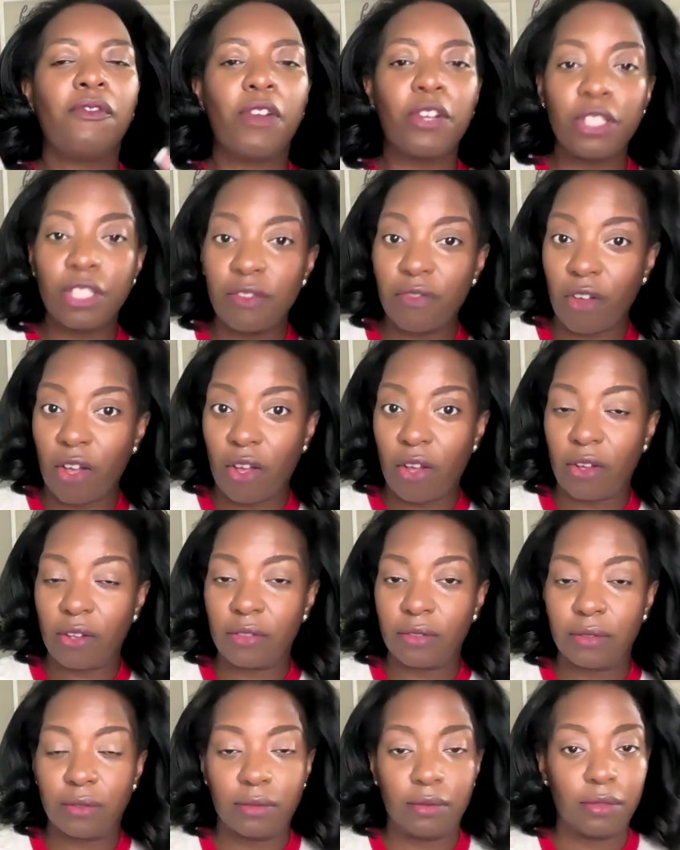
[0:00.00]
First of
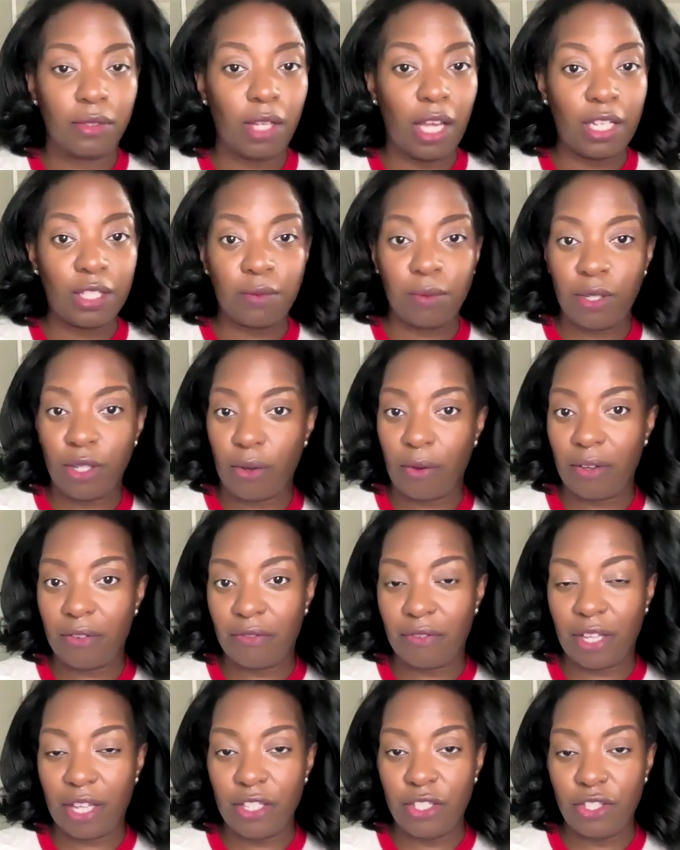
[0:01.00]
all, as we know,
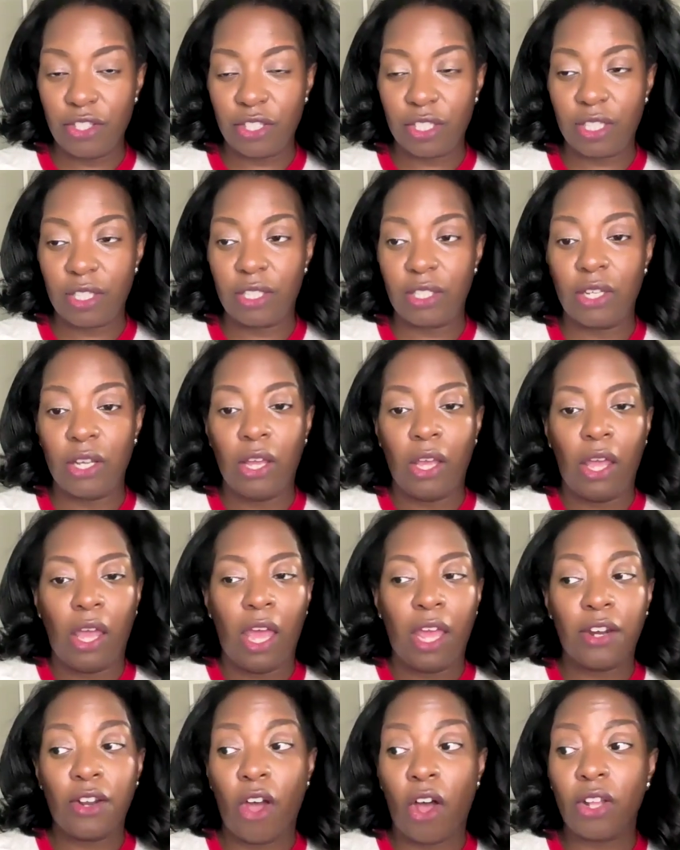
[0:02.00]
inflation
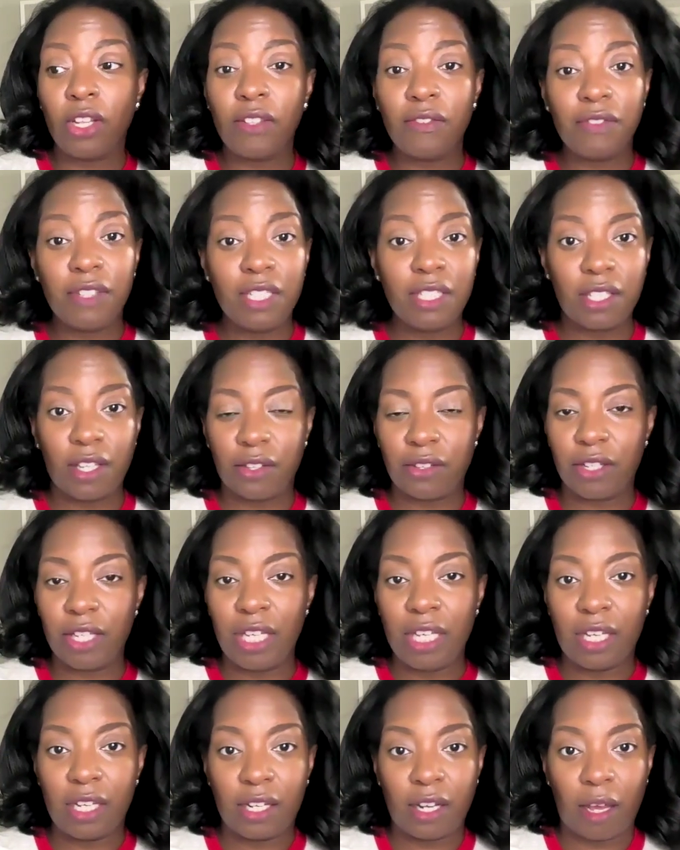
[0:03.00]
and all of these other
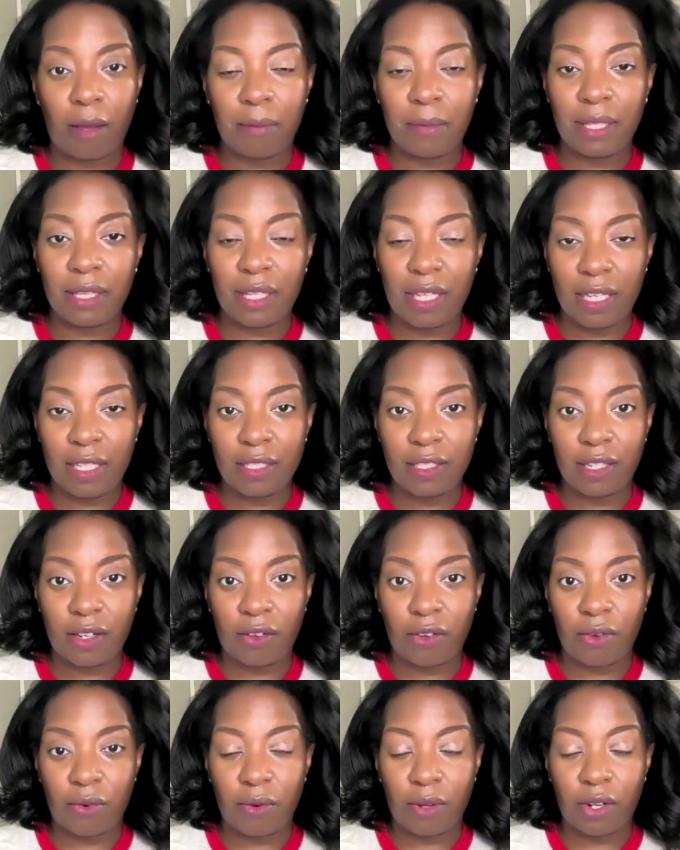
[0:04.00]
economic things that
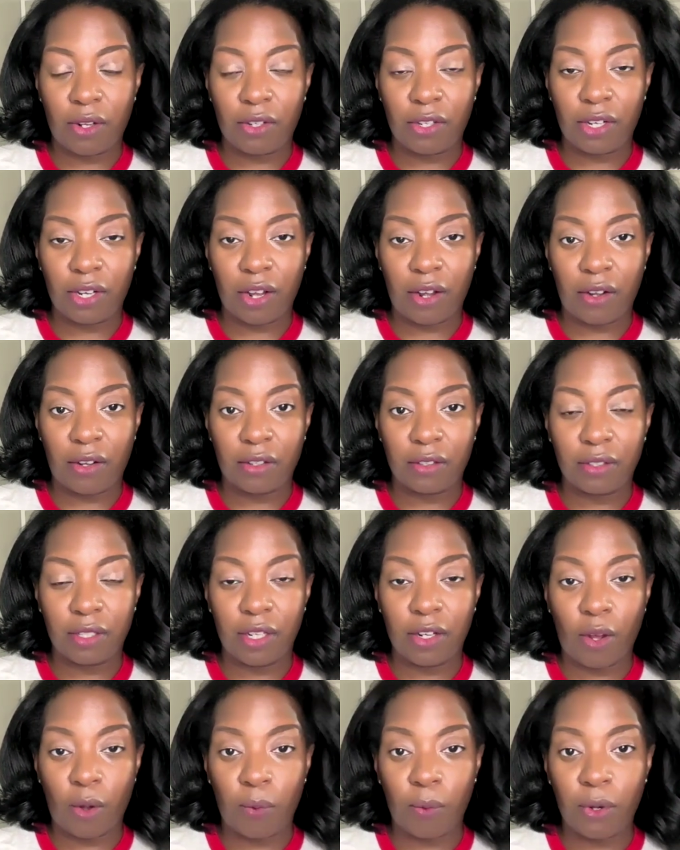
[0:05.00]
are going on in
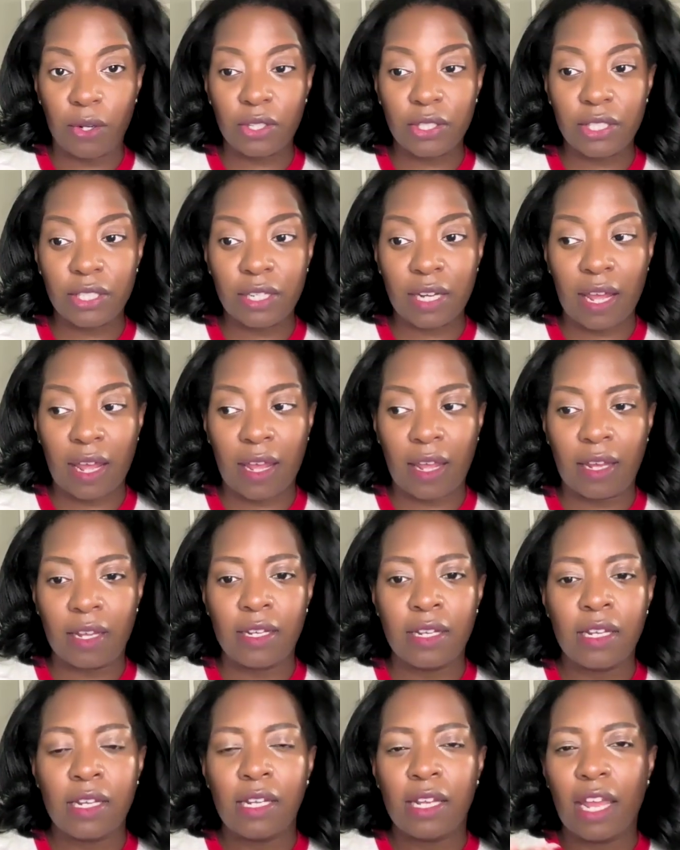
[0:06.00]
our world today,